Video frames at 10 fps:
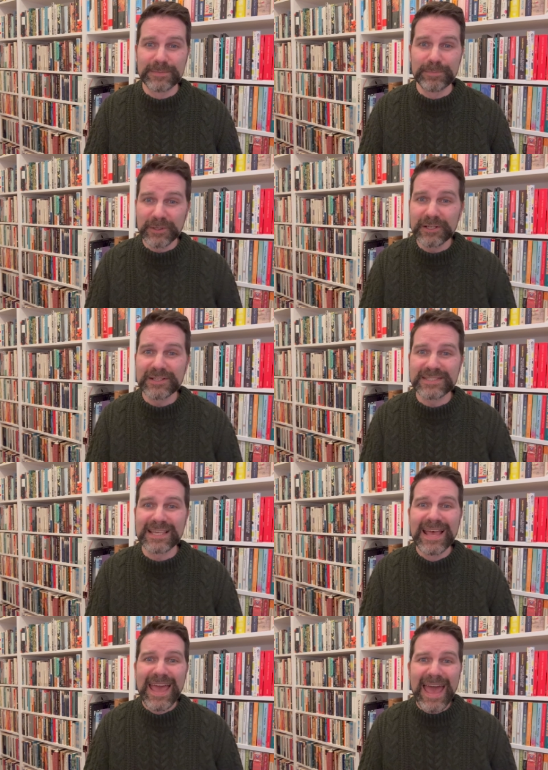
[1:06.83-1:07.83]
Books,
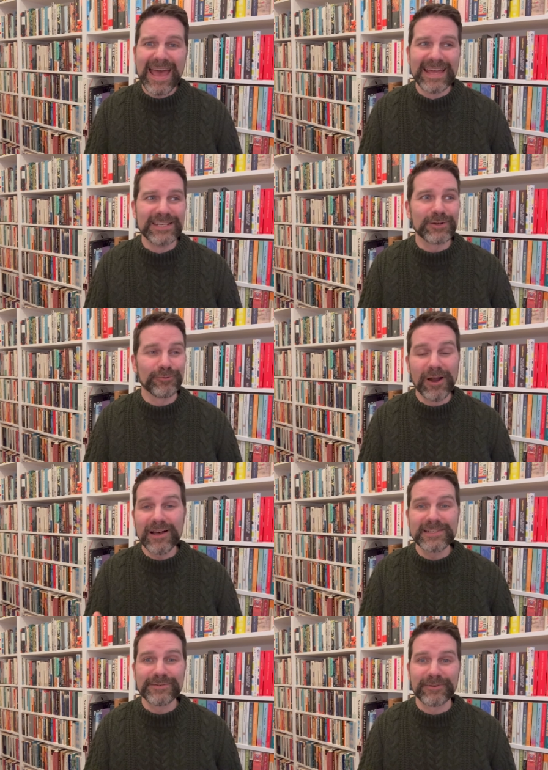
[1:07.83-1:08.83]
and
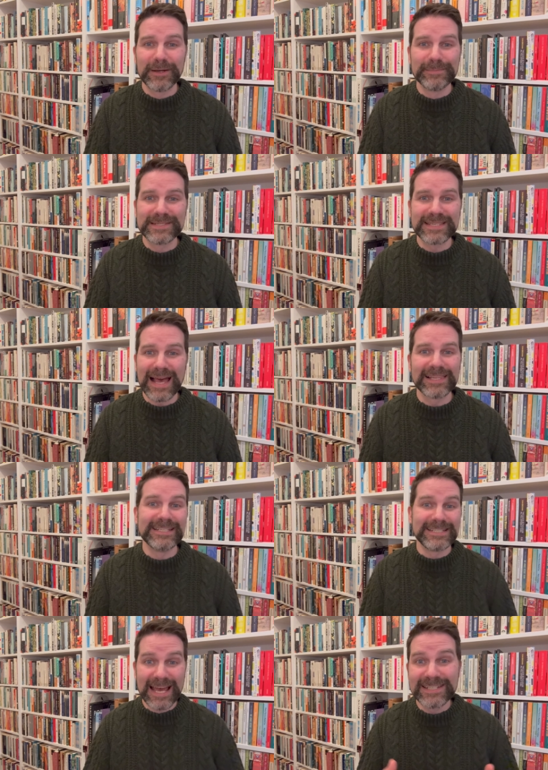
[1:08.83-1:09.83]
Ross from Scally
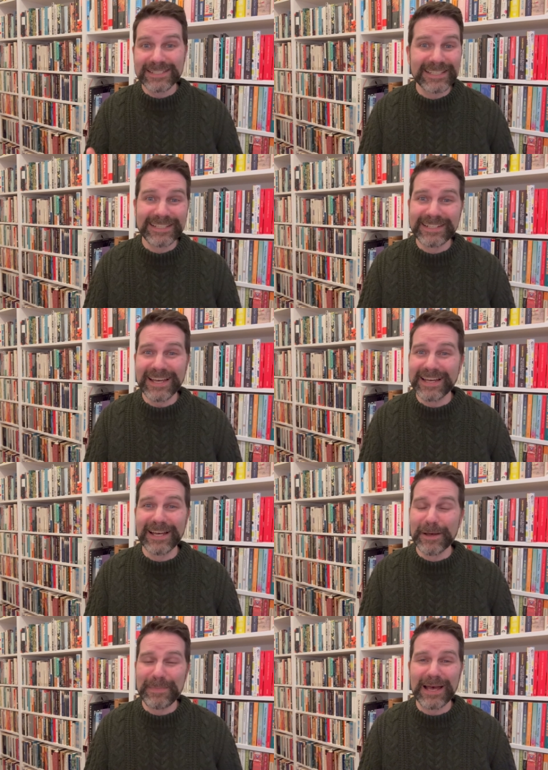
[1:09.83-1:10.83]
Dandling uh,
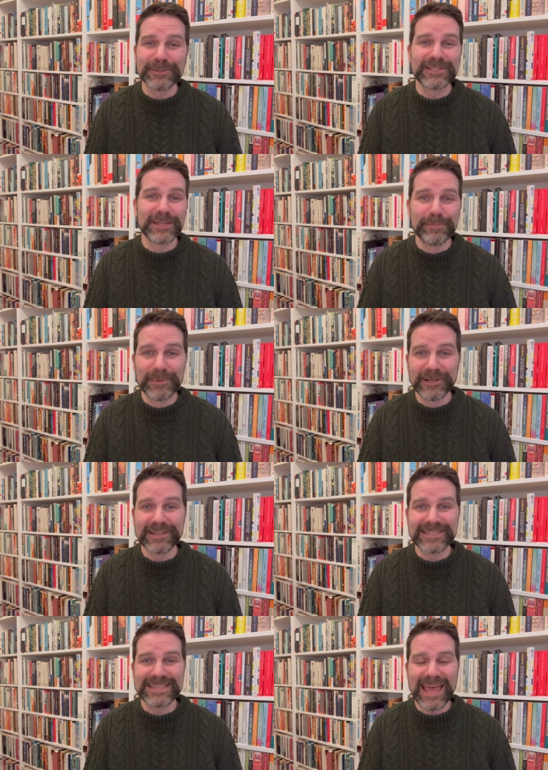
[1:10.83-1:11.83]
about the
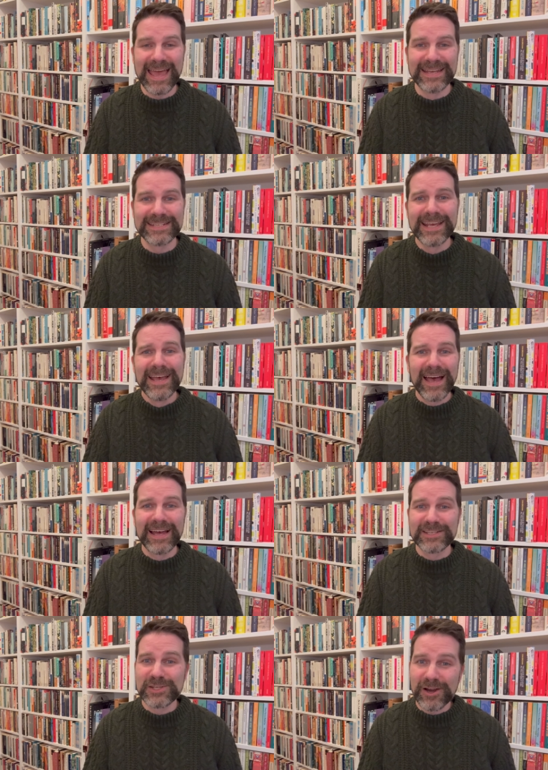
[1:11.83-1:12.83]
books, and
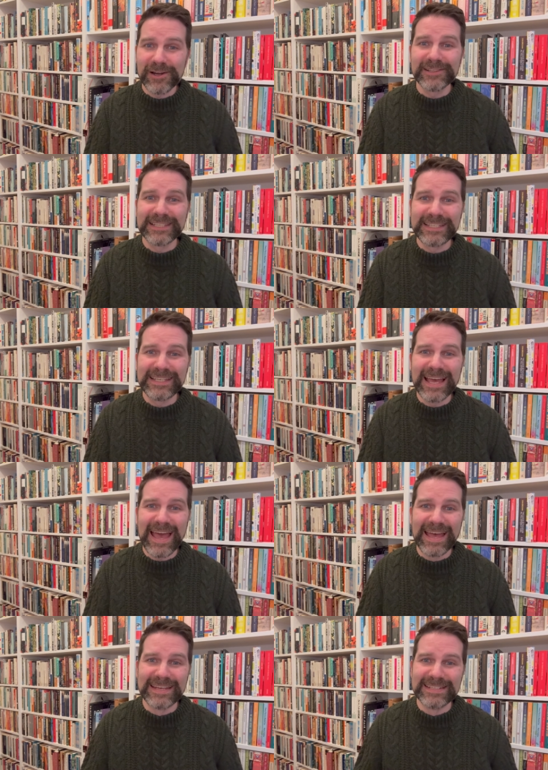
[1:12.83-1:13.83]
uh, Charlie
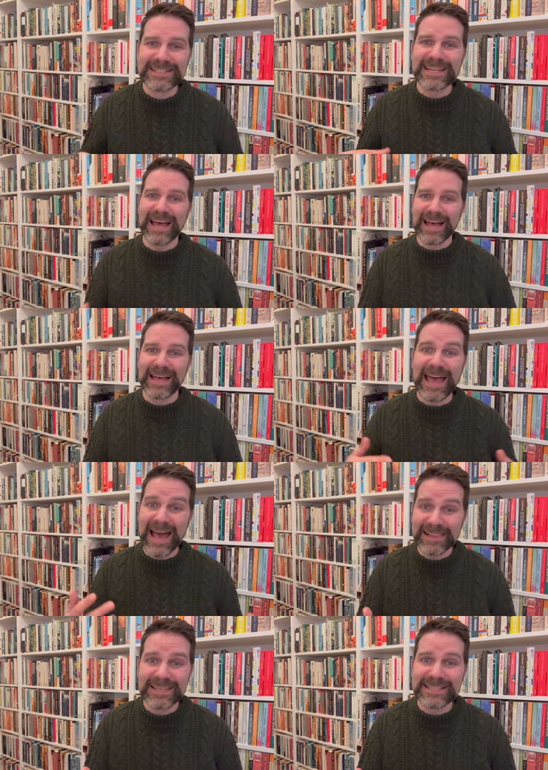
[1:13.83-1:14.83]
and uh,
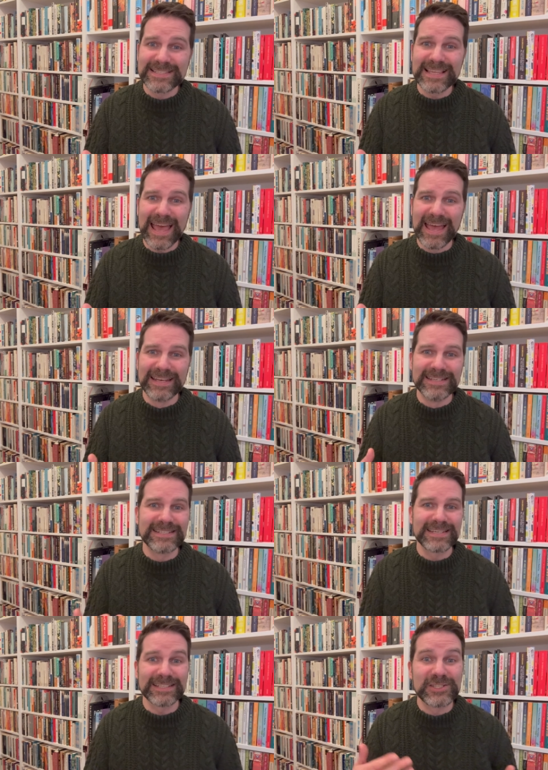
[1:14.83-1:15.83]
Alice
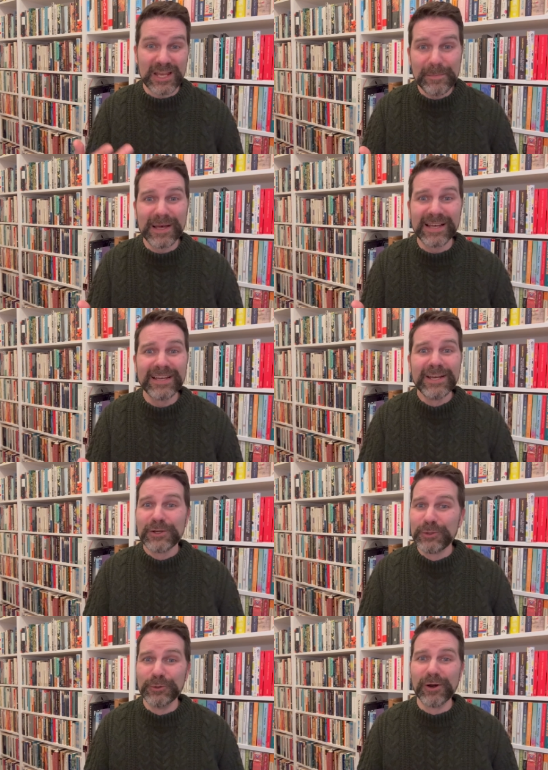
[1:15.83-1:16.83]
and Gemma,
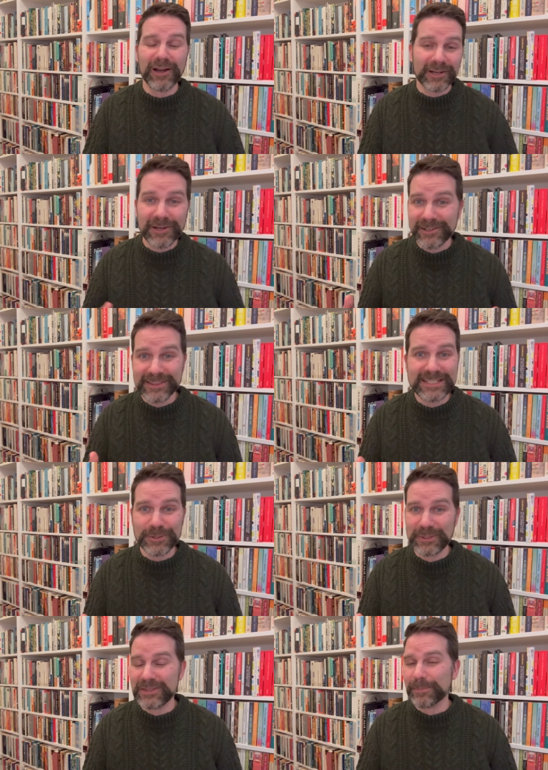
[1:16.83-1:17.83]
who are currently
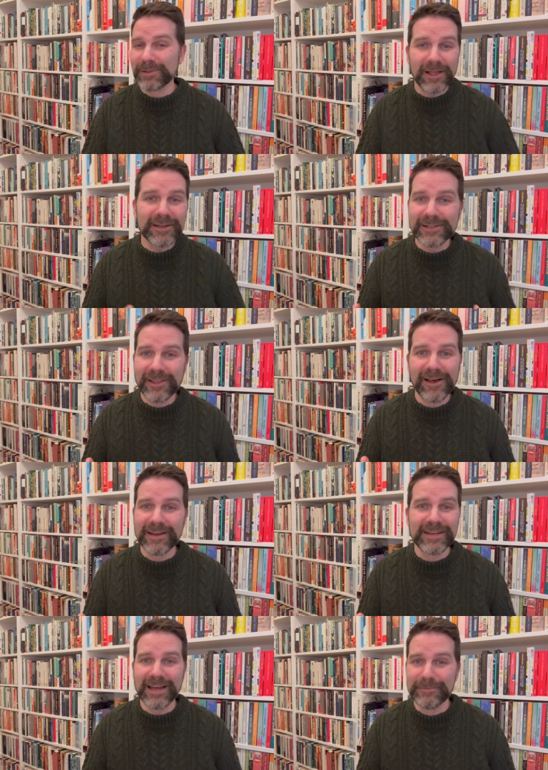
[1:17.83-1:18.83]
doing the
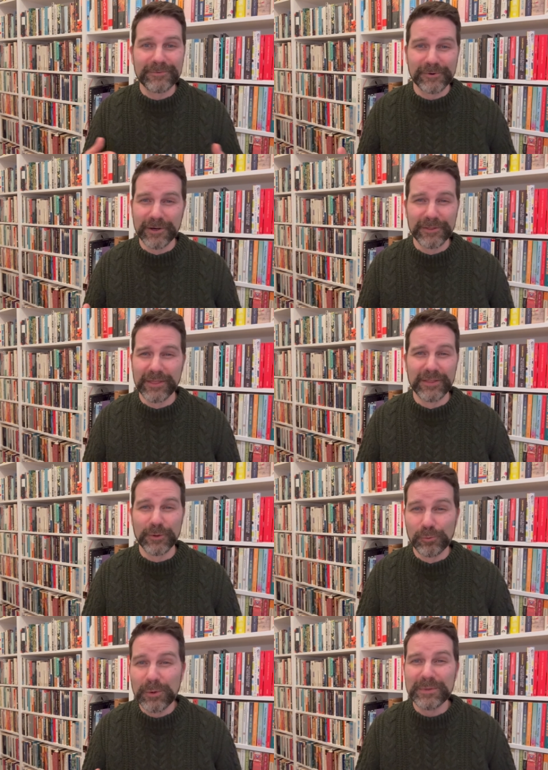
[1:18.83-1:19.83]
plot-along um, for the, the
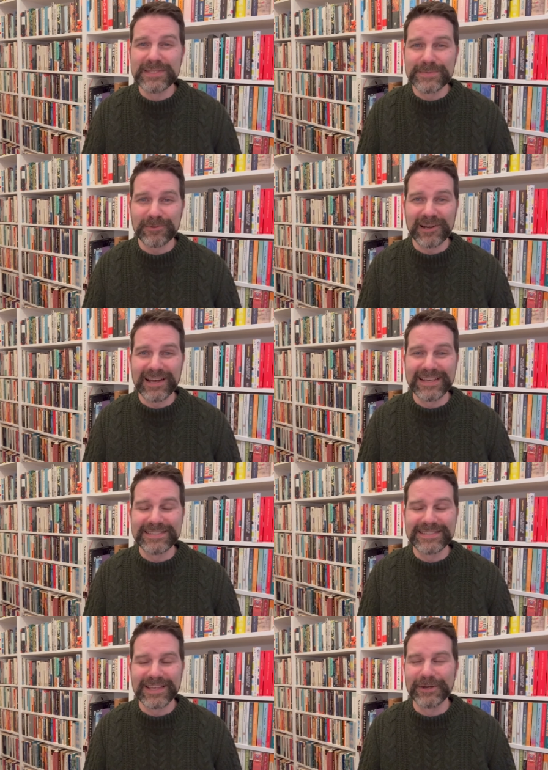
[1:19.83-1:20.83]
Women's Prize.
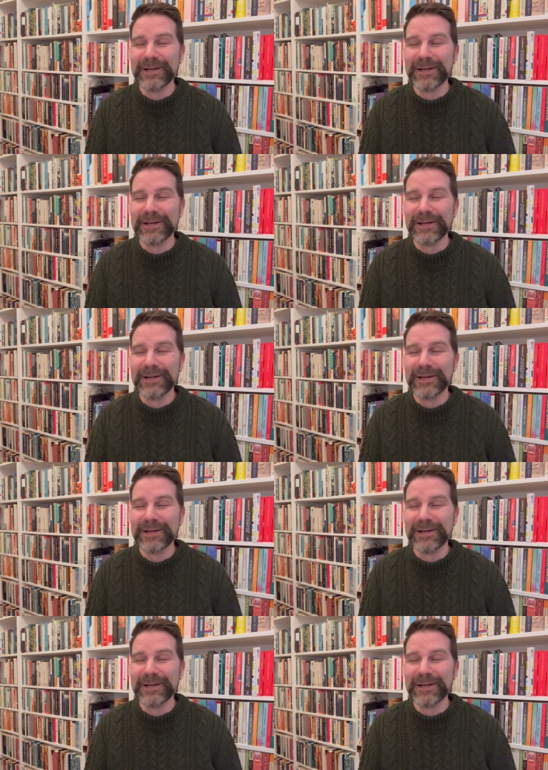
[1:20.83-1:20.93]
So